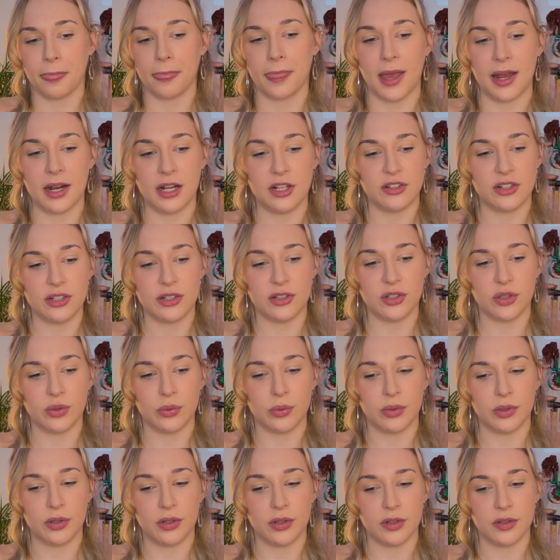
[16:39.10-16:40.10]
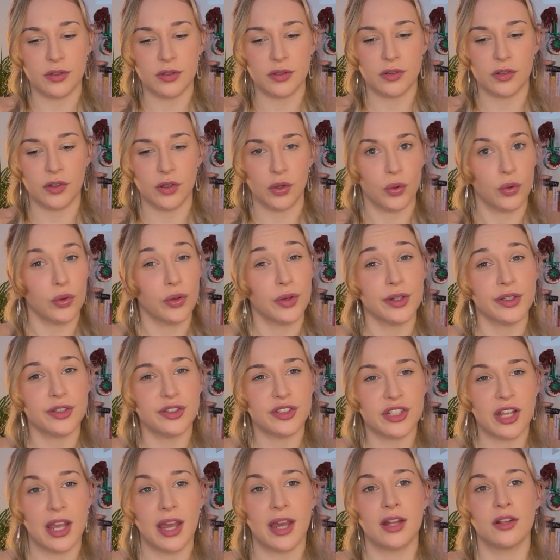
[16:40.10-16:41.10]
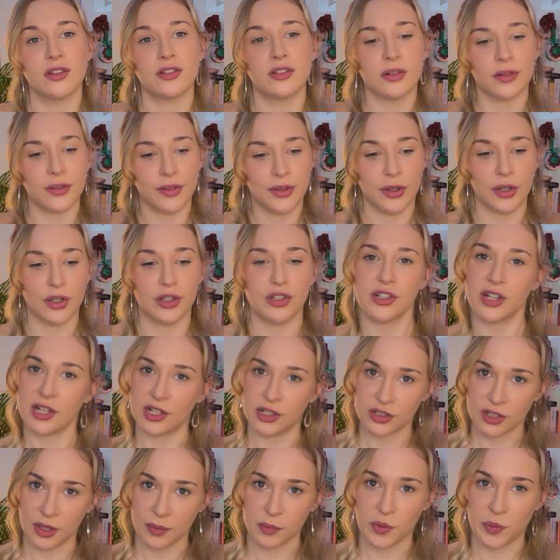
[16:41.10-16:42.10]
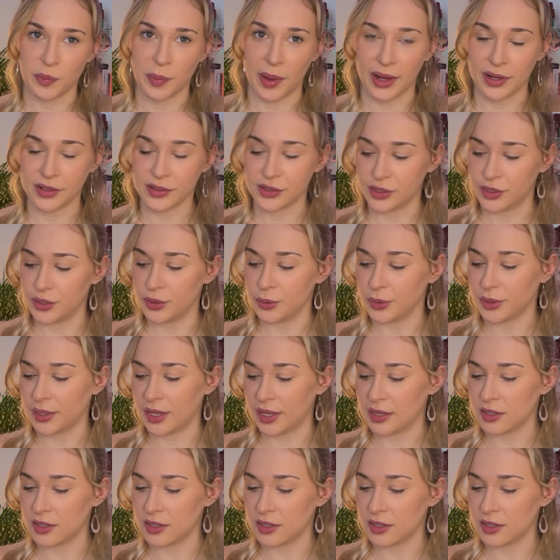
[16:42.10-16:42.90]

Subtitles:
energy towards, you know, good change comes back to you, okay?